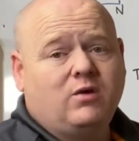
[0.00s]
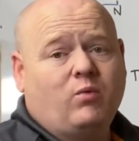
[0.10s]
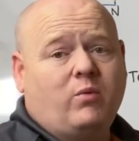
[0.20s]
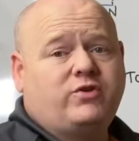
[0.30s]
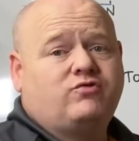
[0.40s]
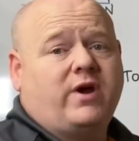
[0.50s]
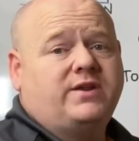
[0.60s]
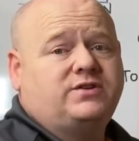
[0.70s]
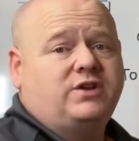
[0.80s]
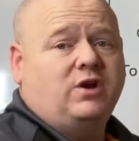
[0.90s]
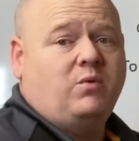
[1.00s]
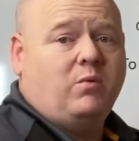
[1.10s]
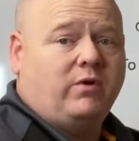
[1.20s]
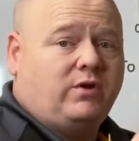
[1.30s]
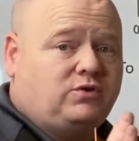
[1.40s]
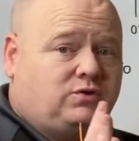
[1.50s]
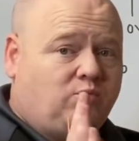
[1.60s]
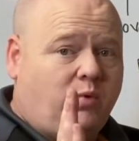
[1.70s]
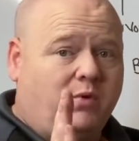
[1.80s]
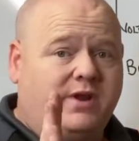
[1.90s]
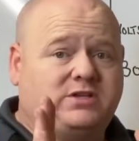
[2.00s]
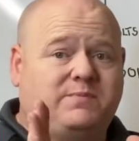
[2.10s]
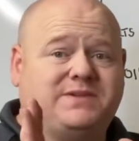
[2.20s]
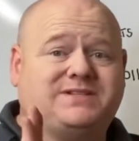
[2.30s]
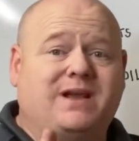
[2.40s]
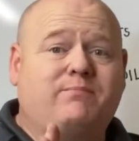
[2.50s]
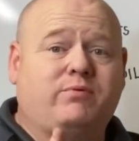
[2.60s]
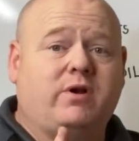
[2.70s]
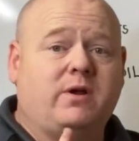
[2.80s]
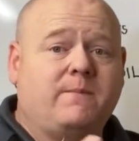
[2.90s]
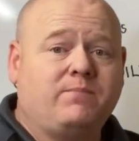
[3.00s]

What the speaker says: what we're trying to do, we want it to be separate.